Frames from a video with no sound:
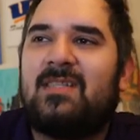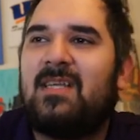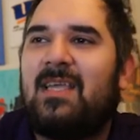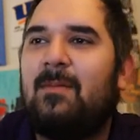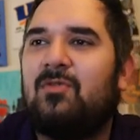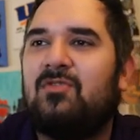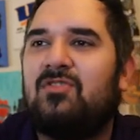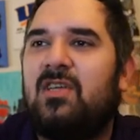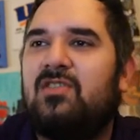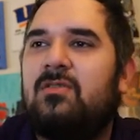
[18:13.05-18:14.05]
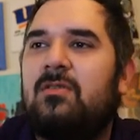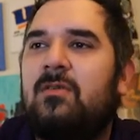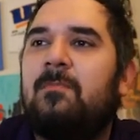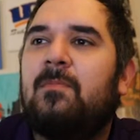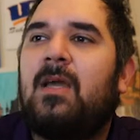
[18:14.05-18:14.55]
chemical change.
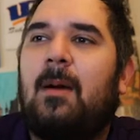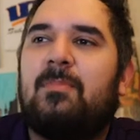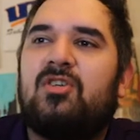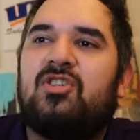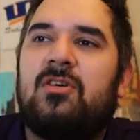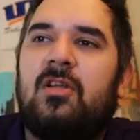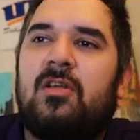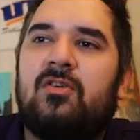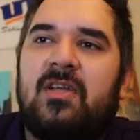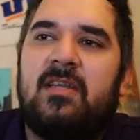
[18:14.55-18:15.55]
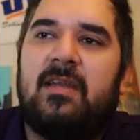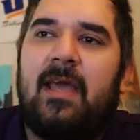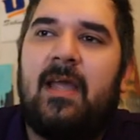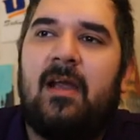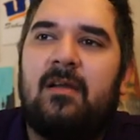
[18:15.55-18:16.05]
Copper churning green in
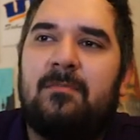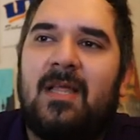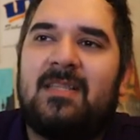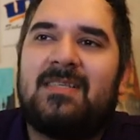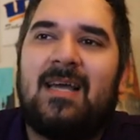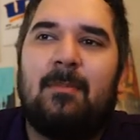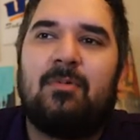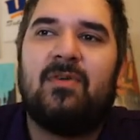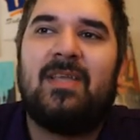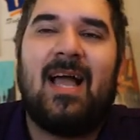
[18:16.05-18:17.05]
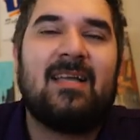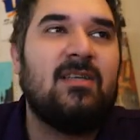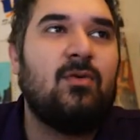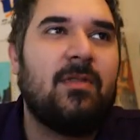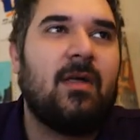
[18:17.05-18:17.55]
air, that's copper
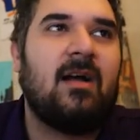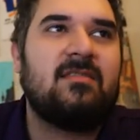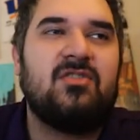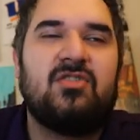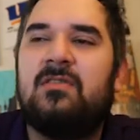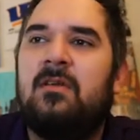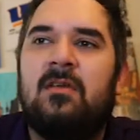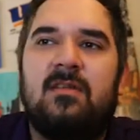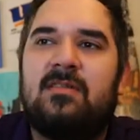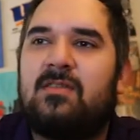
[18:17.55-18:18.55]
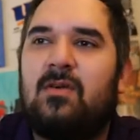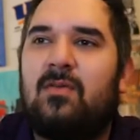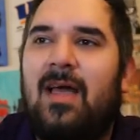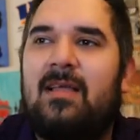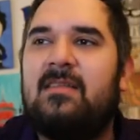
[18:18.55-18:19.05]
reacting with oxygen. So
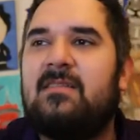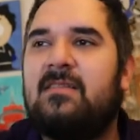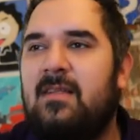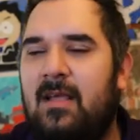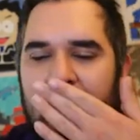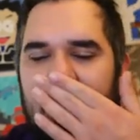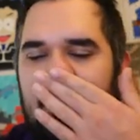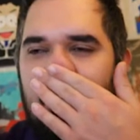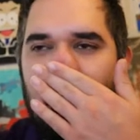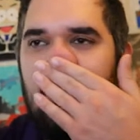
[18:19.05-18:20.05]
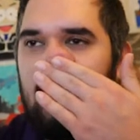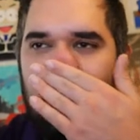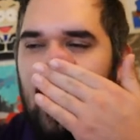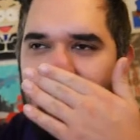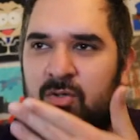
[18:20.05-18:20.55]
that is a
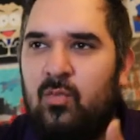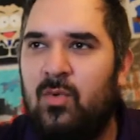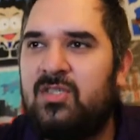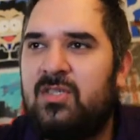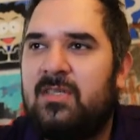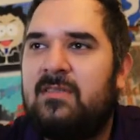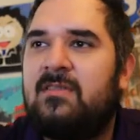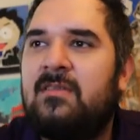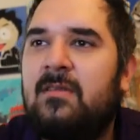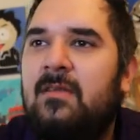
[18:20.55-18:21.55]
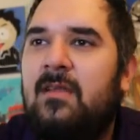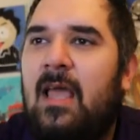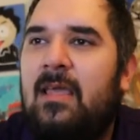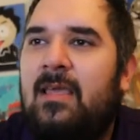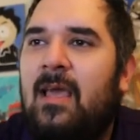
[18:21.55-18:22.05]
reaction, which is
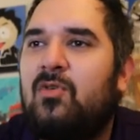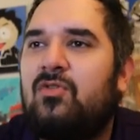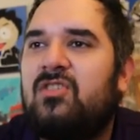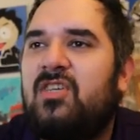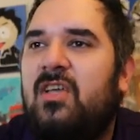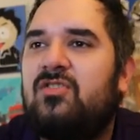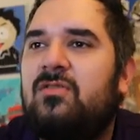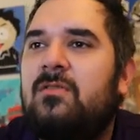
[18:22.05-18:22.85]
a chemical change.